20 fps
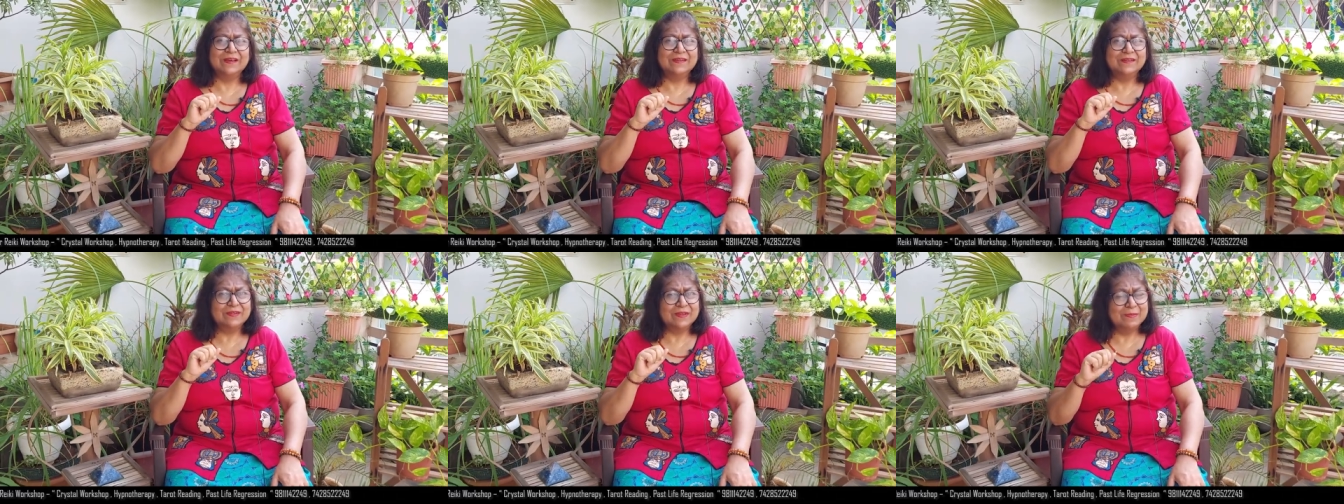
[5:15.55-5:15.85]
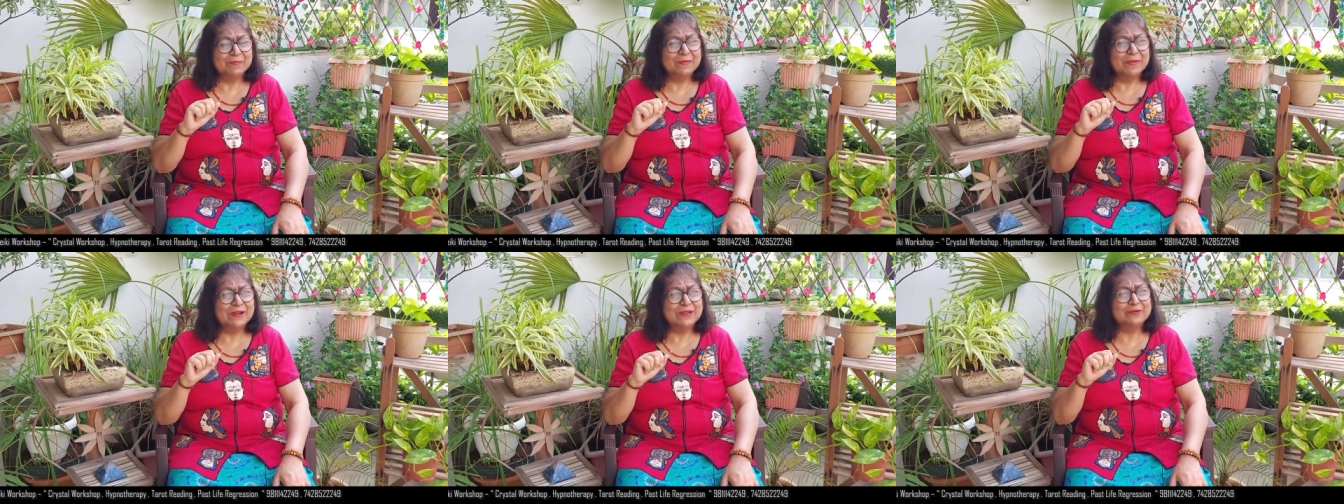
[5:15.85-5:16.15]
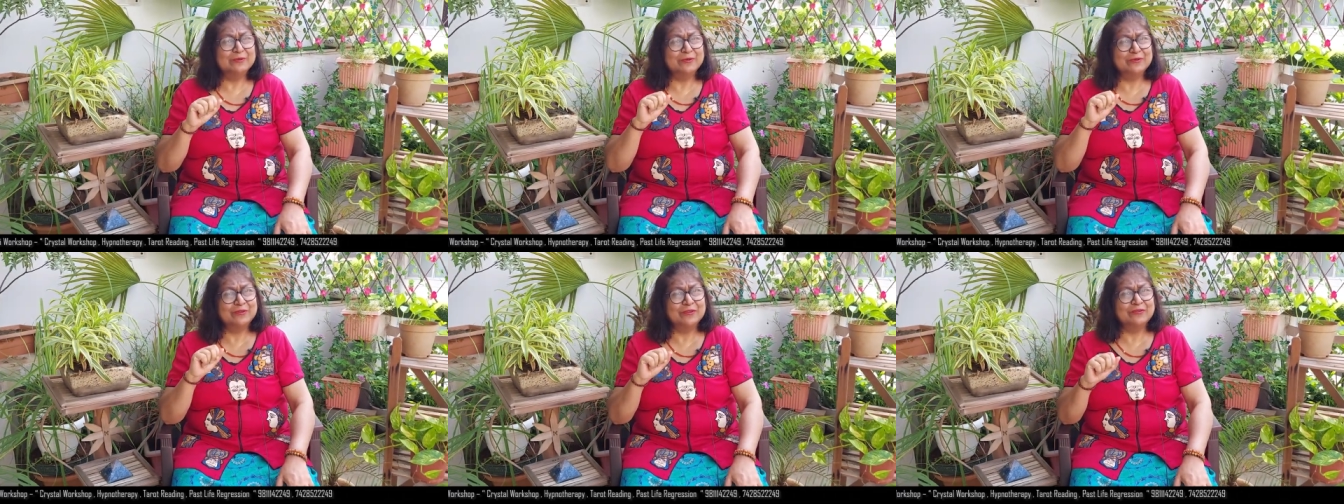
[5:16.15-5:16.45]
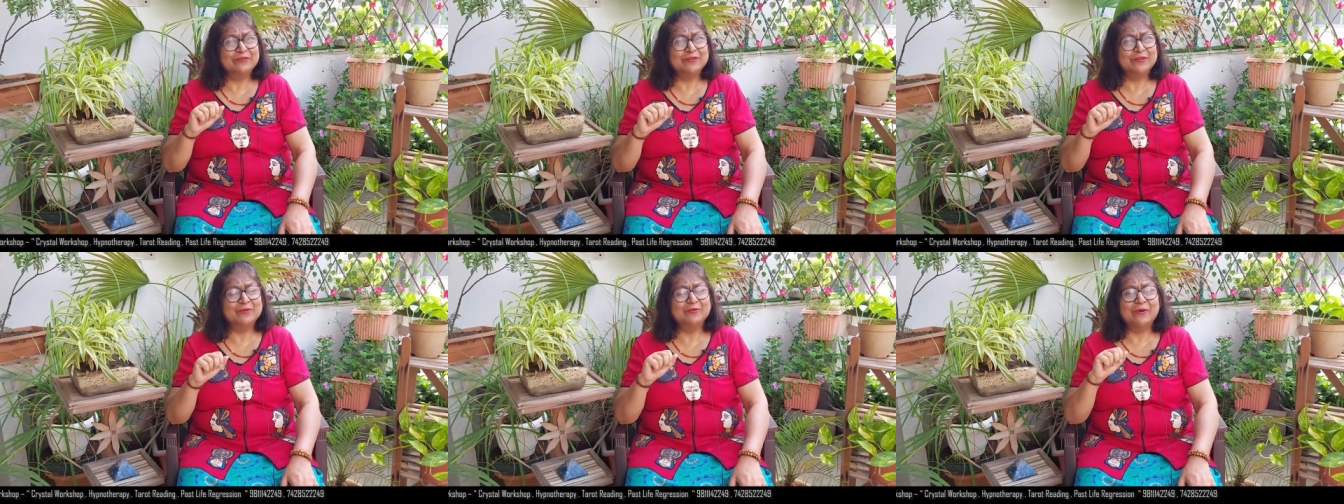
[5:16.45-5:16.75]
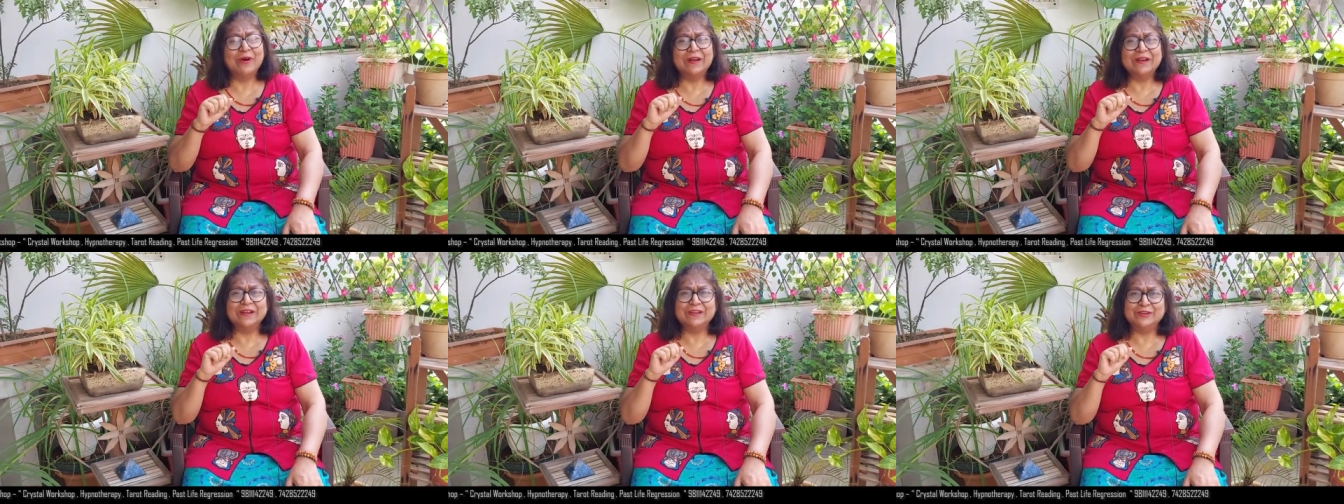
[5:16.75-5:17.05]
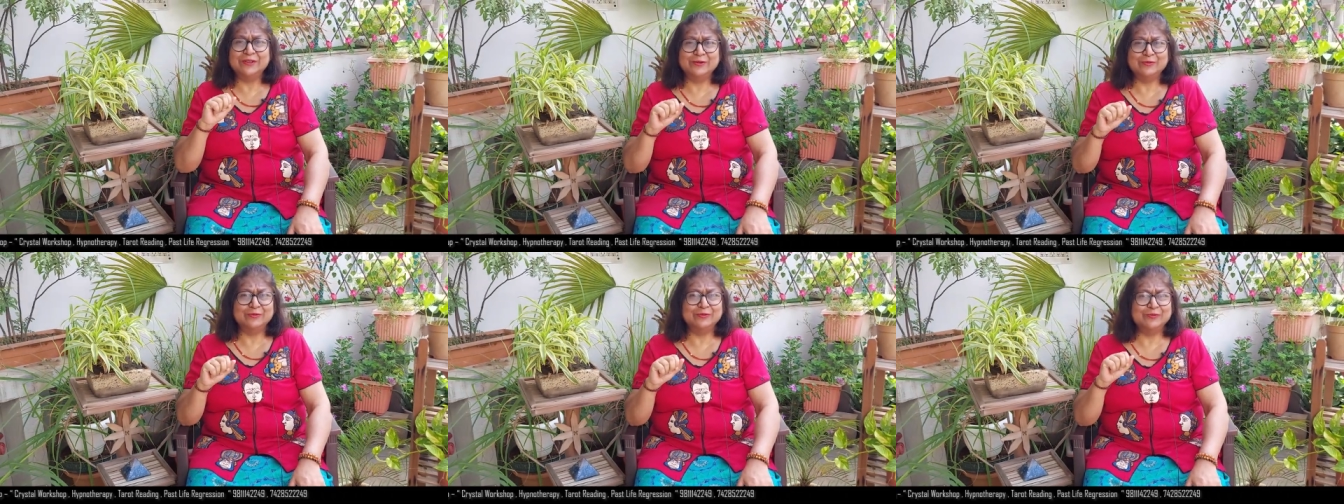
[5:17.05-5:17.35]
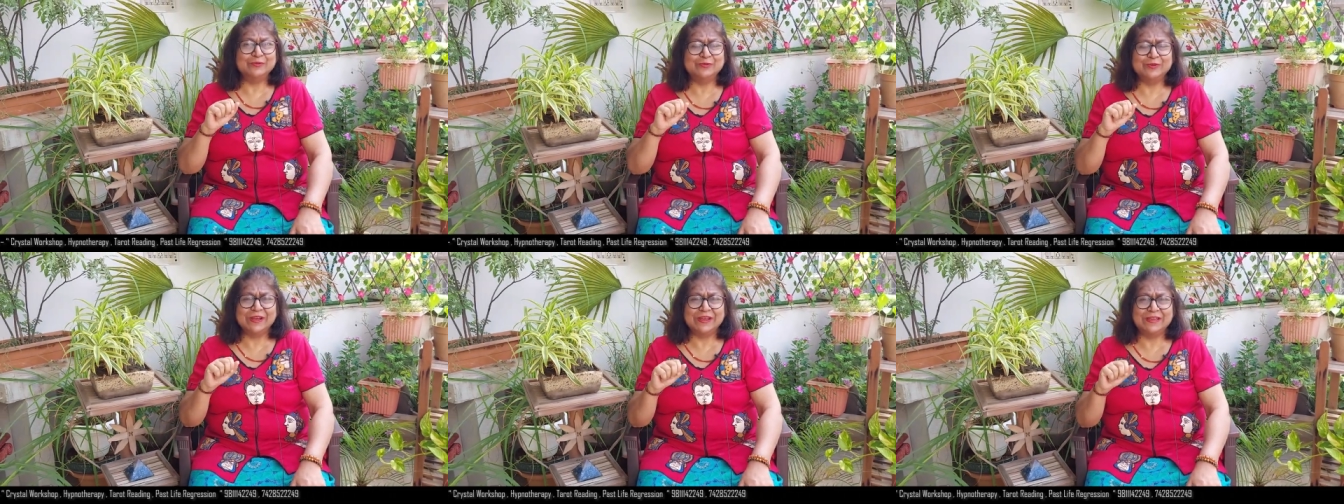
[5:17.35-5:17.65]
symbol, those of you who are
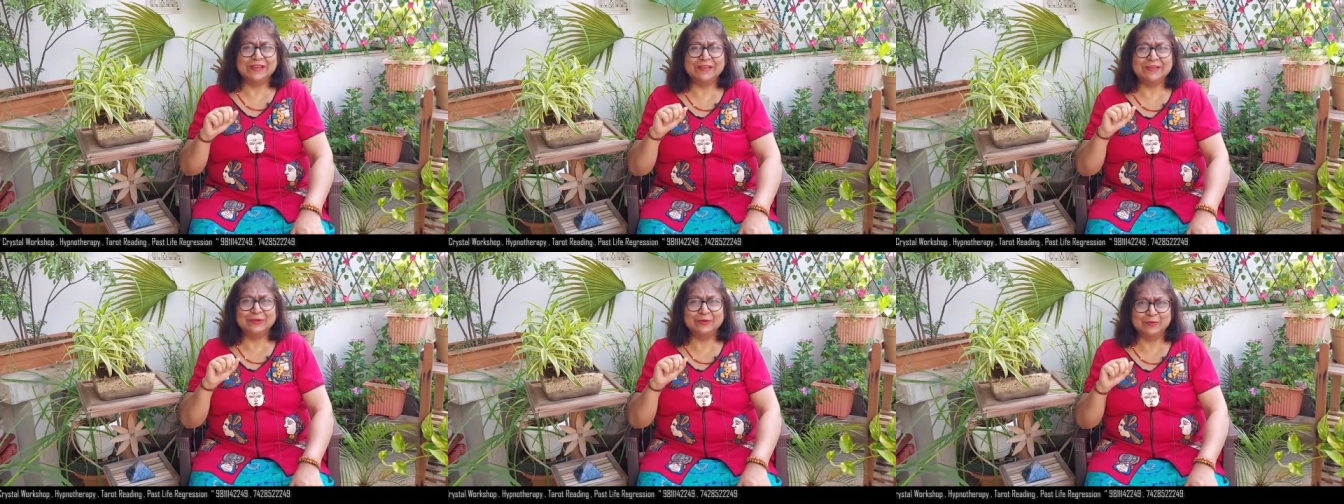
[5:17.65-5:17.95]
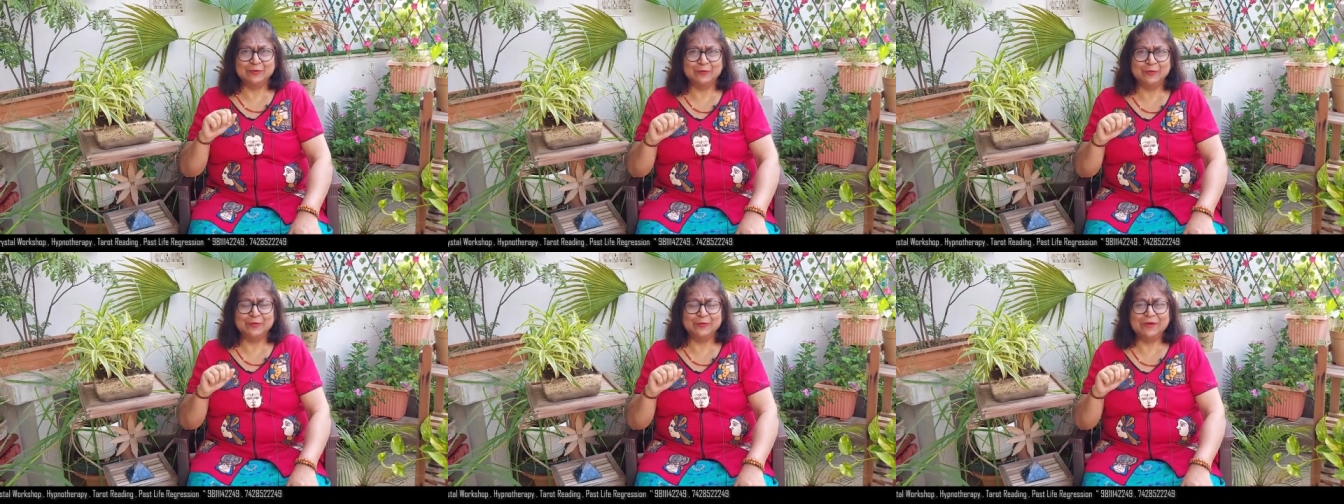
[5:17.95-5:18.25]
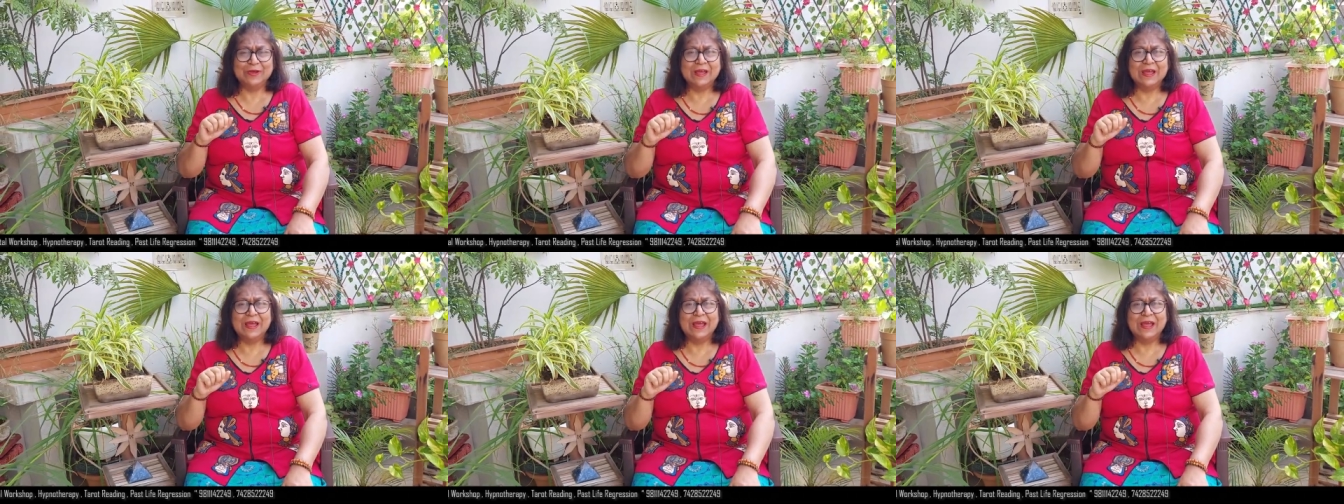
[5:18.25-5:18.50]
attuned to Reiki 2.